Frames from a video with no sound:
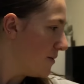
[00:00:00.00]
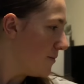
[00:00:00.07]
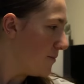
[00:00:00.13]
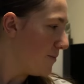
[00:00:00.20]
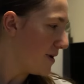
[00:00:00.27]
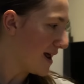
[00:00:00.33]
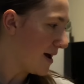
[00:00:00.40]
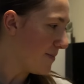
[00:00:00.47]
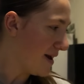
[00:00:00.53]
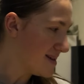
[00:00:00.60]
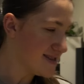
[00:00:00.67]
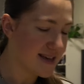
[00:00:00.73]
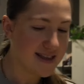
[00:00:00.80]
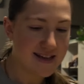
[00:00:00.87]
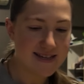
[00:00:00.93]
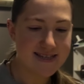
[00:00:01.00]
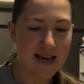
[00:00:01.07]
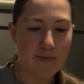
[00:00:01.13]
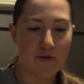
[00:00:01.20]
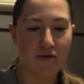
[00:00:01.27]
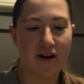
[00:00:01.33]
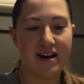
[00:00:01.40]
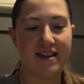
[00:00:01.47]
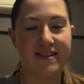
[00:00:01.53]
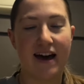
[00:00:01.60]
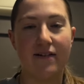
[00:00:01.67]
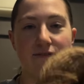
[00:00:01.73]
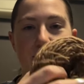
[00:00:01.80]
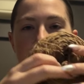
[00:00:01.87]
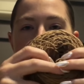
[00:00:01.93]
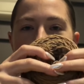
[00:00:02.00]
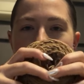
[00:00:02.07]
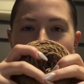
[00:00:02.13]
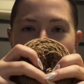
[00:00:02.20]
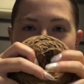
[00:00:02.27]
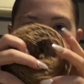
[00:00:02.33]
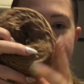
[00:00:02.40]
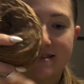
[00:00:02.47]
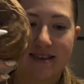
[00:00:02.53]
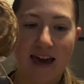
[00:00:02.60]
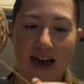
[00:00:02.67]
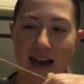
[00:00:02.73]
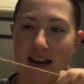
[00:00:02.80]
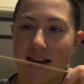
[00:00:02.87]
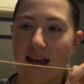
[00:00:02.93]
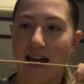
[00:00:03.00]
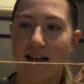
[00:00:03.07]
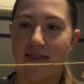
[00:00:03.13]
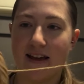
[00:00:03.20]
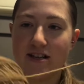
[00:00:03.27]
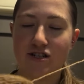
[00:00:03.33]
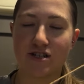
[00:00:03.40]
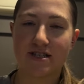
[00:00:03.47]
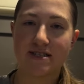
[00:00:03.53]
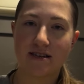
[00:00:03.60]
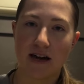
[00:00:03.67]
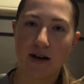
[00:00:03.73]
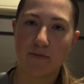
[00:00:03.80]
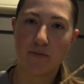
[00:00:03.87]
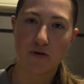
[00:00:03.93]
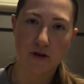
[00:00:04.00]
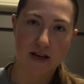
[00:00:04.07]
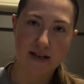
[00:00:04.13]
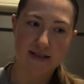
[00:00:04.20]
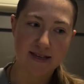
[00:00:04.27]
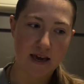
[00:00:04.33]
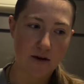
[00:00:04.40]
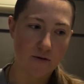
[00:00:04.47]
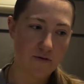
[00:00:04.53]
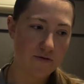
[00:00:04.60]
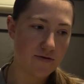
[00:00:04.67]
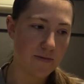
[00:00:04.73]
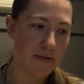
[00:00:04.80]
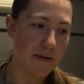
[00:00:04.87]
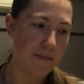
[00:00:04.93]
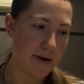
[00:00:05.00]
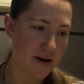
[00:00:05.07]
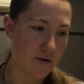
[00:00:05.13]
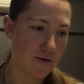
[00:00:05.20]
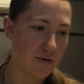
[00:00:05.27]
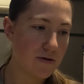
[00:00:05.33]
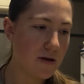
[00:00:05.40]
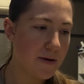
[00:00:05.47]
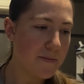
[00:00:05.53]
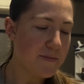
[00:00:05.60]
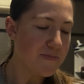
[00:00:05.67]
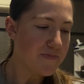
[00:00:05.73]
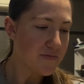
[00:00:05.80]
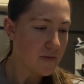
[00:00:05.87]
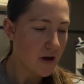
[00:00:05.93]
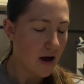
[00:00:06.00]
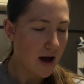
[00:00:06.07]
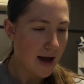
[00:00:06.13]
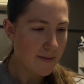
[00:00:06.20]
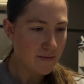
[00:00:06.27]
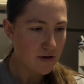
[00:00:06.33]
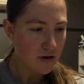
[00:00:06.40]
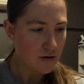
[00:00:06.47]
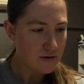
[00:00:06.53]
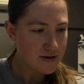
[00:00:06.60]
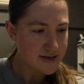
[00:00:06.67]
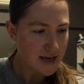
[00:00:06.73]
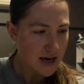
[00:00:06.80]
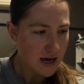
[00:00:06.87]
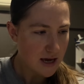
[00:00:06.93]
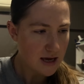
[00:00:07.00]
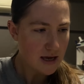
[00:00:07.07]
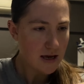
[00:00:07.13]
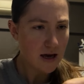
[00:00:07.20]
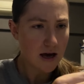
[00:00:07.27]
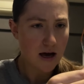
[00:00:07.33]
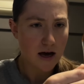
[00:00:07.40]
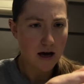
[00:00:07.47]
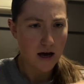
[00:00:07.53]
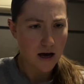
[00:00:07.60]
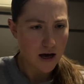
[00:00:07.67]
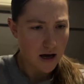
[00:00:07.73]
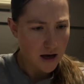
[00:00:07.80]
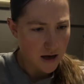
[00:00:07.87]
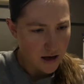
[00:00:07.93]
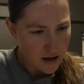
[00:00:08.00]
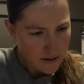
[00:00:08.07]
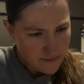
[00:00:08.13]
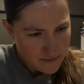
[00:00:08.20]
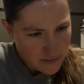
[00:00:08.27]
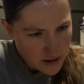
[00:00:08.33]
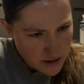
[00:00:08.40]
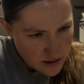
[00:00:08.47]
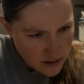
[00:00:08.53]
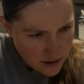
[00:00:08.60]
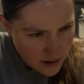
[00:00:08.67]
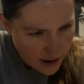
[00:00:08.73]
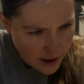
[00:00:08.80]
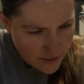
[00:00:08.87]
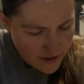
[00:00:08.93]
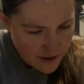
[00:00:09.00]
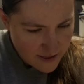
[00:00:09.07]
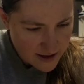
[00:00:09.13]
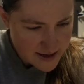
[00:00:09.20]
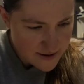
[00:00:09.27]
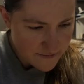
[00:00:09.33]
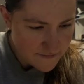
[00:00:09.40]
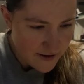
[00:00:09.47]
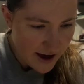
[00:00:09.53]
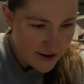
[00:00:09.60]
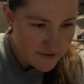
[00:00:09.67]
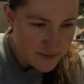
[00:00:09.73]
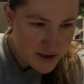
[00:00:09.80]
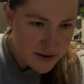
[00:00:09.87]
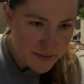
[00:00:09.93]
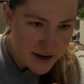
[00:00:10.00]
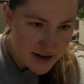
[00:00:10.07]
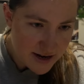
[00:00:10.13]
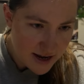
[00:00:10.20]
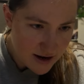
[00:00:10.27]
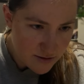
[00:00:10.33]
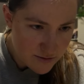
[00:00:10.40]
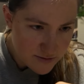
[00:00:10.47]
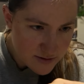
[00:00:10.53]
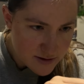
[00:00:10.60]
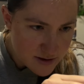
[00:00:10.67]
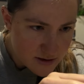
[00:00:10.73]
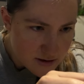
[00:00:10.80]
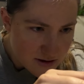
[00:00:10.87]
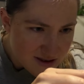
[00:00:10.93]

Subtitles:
But I basically separated that from the main skein and then just started pulling single from the middle. I'm using, I think these are 5mm needles.